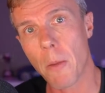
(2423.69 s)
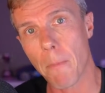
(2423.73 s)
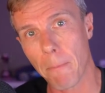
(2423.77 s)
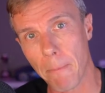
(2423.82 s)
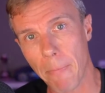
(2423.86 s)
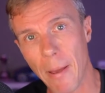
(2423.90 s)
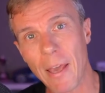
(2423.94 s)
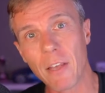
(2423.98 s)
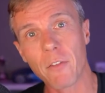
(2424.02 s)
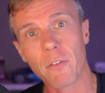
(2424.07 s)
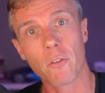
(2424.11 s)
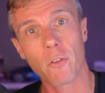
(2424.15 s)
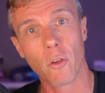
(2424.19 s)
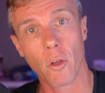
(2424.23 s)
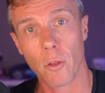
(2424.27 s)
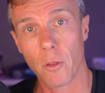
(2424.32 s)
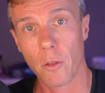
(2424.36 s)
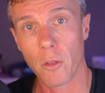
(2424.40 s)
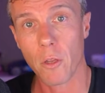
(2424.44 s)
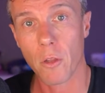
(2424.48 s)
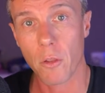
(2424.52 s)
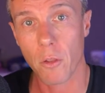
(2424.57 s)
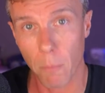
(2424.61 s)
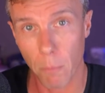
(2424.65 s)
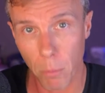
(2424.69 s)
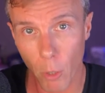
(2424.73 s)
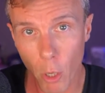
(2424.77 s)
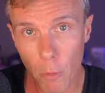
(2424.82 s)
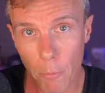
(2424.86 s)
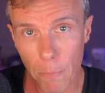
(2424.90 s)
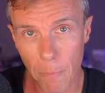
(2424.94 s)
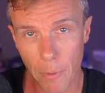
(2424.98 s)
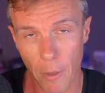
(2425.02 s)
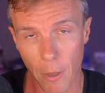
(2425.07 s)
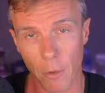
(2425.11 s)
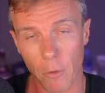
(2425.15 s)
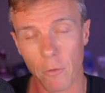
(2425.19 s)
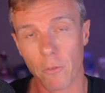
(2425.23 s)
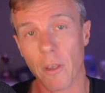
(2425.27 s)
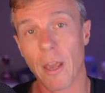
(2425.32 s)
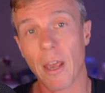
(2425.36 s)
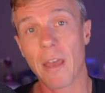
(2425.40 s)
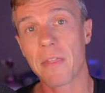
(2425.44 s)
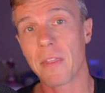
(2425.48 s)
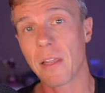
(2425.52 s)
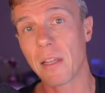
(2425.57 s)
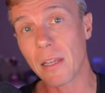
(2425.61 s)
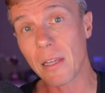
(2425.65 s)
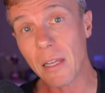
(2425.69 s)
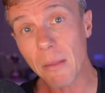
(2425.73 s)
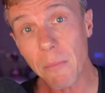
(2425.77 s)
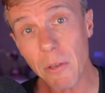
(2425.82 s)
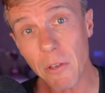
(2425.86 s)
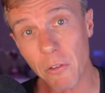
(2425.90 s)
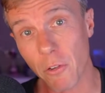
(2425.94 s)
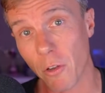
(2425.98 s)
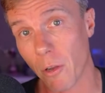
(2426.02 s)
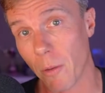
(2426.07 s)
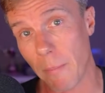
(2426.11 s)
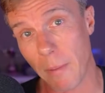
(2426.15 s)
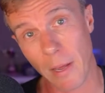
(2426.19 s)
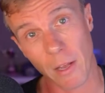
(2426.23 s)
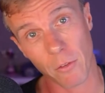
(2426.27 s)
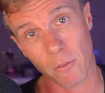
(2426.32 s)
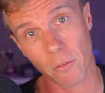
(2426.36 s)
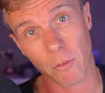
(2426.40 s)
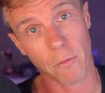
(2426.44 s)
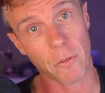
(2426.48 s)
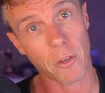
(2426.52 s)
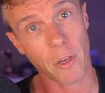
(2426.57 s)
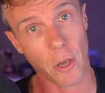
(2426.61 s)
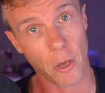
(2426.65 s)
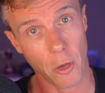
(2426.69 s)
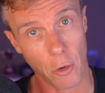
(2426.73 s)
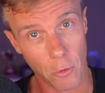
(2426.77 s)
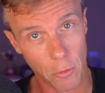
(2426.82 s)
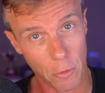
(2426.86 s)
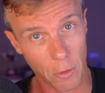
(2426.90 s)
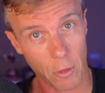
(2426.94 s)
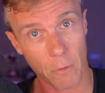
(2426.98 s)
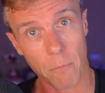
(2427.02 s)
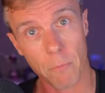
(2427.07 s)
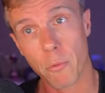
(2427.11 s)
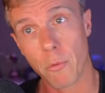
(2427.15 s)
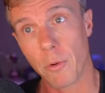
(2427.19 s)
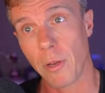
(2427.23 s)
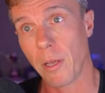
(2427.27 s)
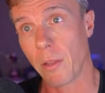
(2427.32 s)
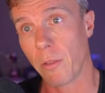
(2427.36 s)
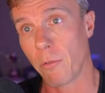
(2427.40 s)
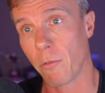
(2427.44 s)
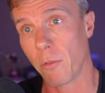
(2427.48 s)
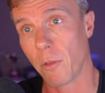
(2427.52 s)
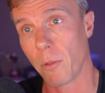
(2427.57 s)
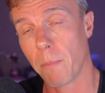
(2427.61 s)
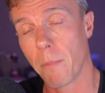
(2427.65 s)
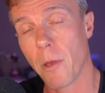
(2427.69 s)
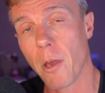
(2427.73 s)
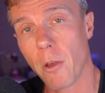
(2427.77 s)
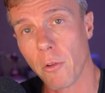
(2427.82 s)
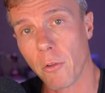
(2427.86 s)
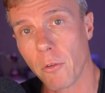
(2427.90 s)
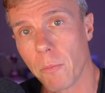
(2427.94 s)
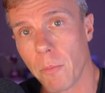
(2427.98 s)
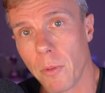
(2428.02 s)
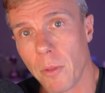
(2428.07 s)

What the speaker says: based on the blog post and the limited amounts of code that I've put out there in the post.